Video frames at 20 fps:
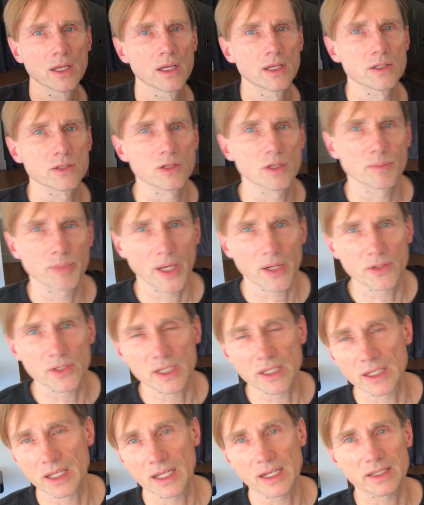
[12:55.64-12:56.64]
So the better you
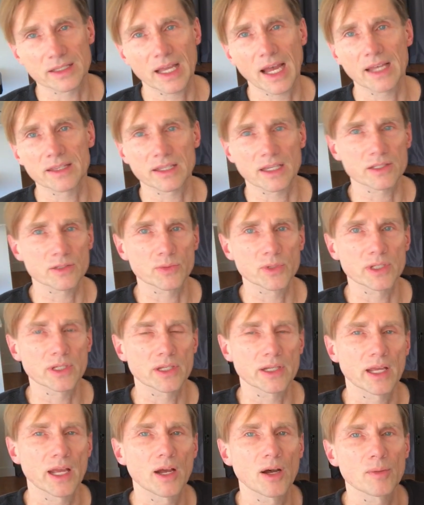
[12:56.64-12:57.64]
can get at that, that's really
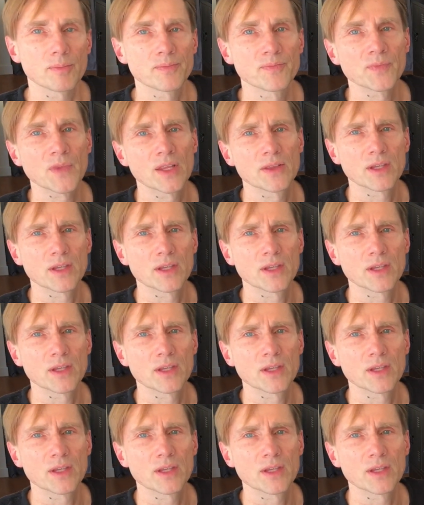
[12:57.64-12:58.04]
going to help.